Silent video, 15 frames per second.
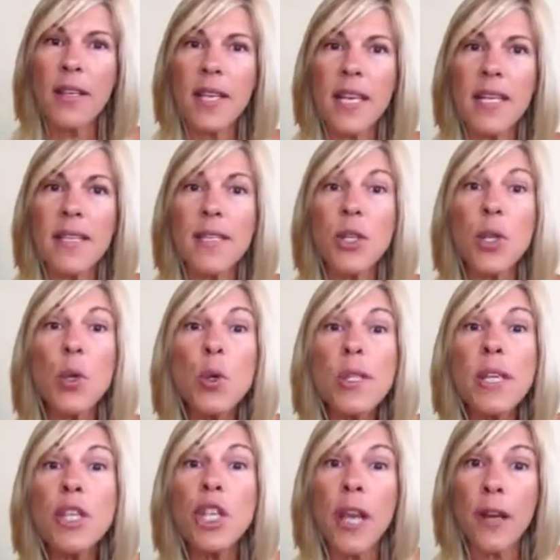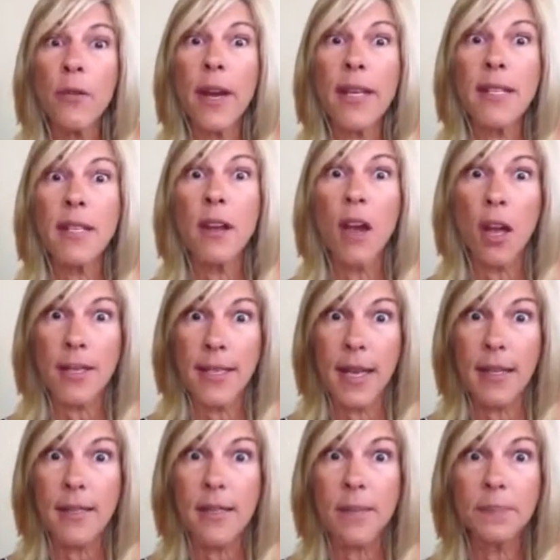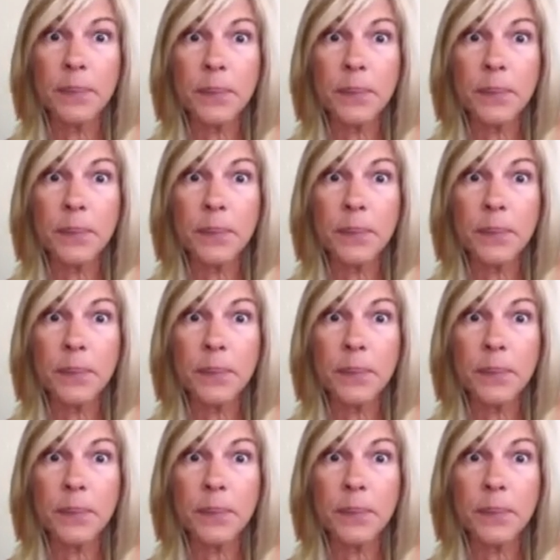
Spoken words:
is user-generated content.